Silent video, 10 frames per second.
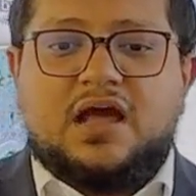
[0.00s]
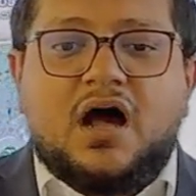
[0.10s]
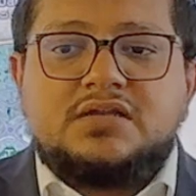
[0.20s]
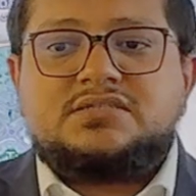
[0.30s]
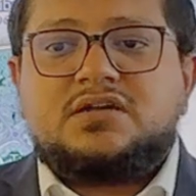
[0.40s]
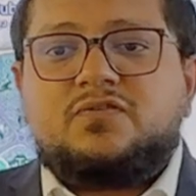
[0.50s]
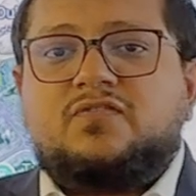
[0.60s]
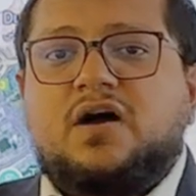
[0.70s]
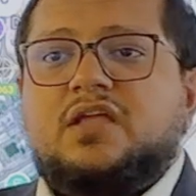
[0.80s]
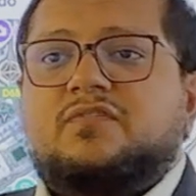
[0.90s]
under
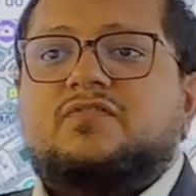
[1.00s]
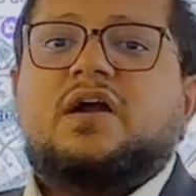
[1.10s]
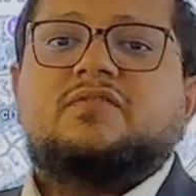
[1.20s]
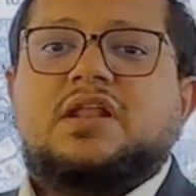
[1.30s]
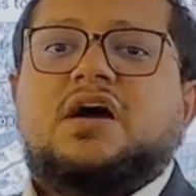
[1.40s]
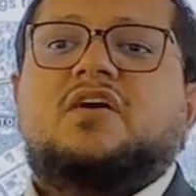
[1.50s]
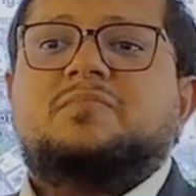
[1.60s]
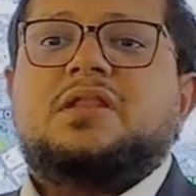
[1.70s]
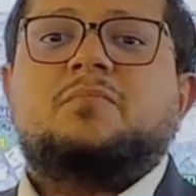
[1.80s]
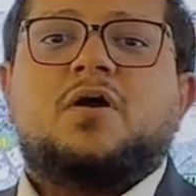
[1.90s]
5.5
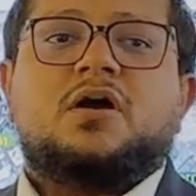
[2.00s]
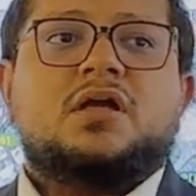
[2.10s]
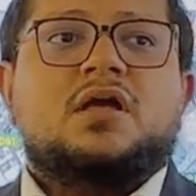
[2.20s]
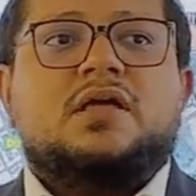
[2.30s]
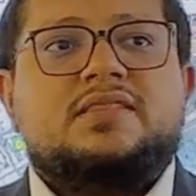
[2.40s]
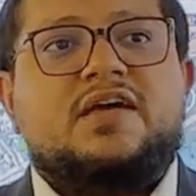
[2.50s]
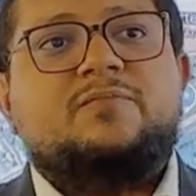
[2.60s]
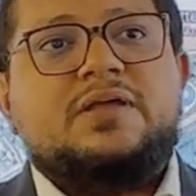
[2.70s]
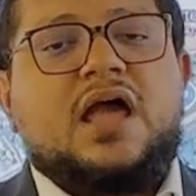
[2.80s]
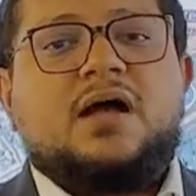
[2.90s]
million mark, there have
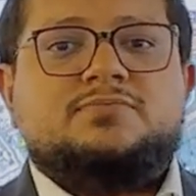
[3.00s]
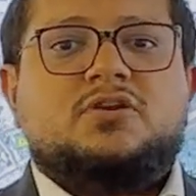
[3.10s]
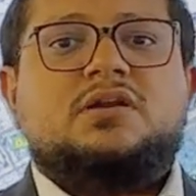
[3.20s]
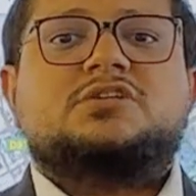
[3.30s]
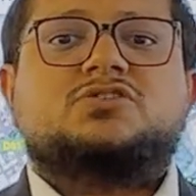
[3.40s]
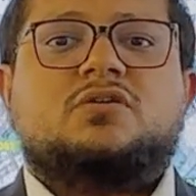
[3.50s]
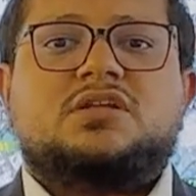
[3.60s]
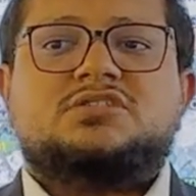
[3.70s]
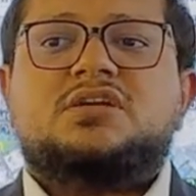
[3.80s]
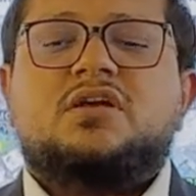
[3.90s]
been absolutely
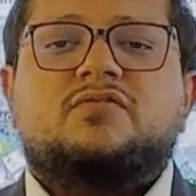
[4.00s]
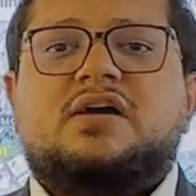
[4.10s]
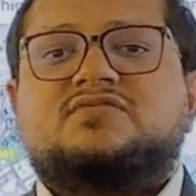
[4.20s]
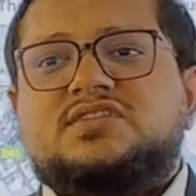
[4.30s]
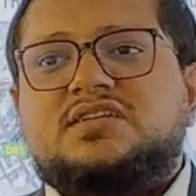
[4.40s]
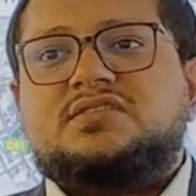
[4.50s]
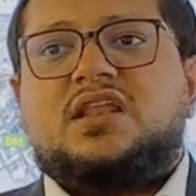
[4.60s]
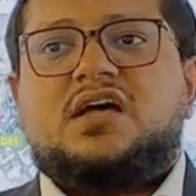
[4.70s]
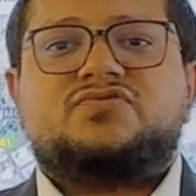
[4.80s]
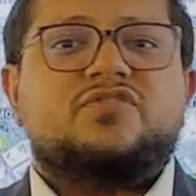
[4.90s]
shortage. We have seen the
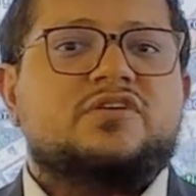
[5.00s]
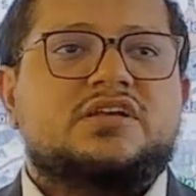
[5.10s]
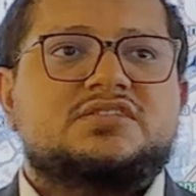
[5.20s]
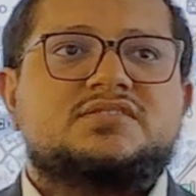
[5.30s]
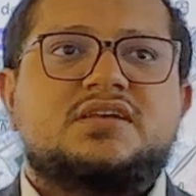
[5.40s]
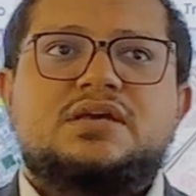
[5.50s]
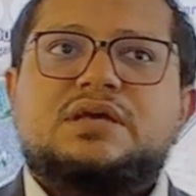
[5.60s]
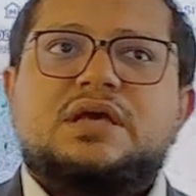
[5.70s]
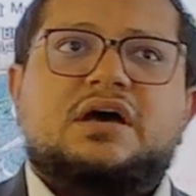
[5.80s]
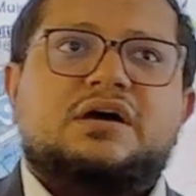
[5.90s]
last 4 years,
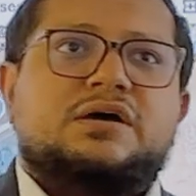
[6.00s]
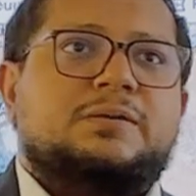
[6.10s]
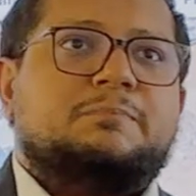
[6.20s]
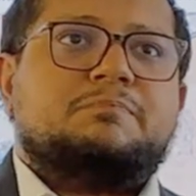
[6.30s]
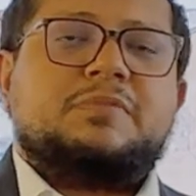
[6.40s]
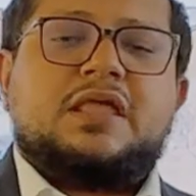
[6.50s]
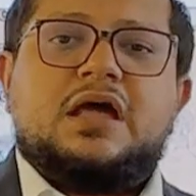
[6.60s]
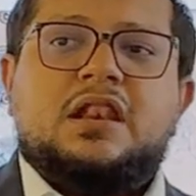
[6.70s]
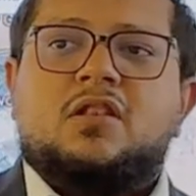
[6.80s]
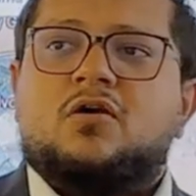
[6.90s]
a
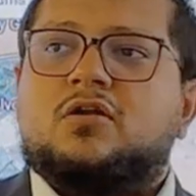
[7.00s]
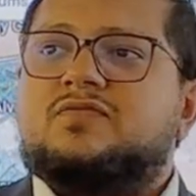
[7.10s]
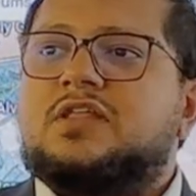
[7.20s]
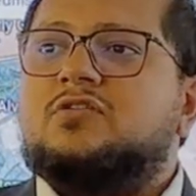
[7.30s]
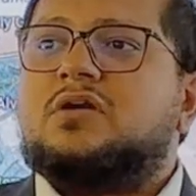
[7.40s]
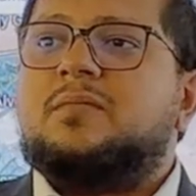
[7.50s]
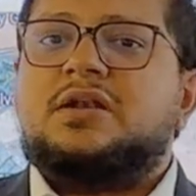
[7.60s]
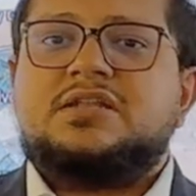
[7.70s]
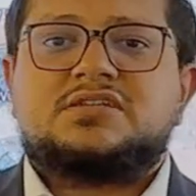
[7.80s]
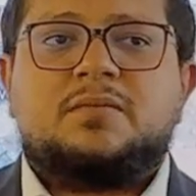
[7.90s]
lot of the new
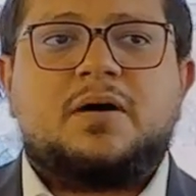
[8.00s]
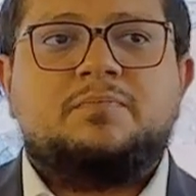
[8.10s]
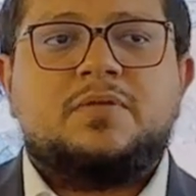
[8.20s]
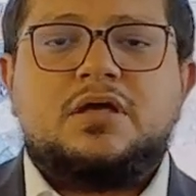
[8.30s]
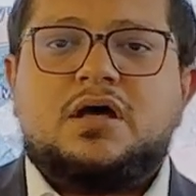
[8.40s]
communities come up.